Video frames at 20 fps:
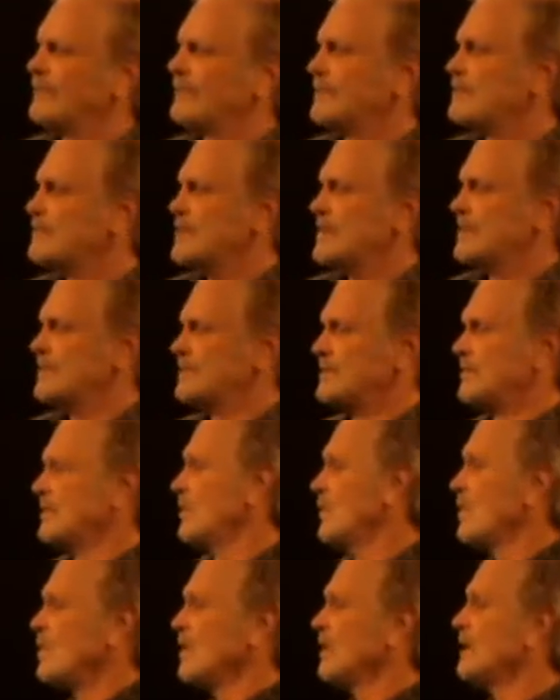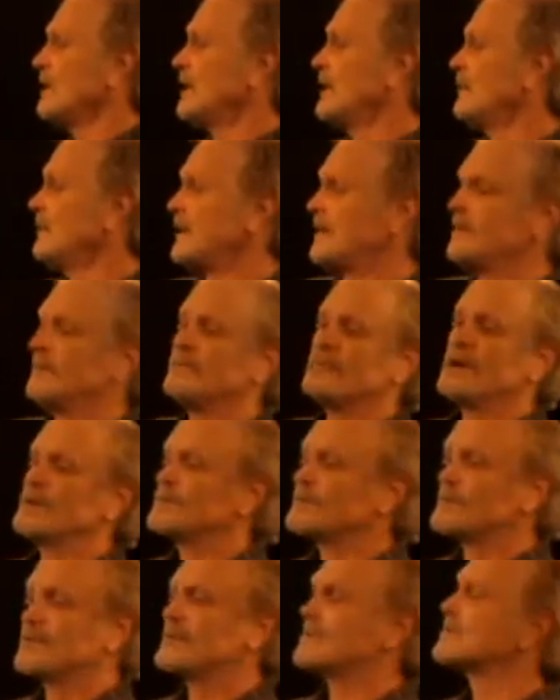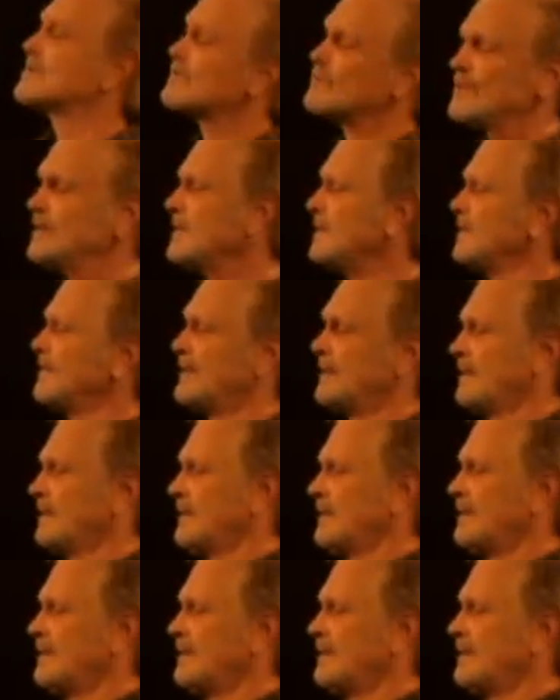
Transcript: subjection, or even at the most extreme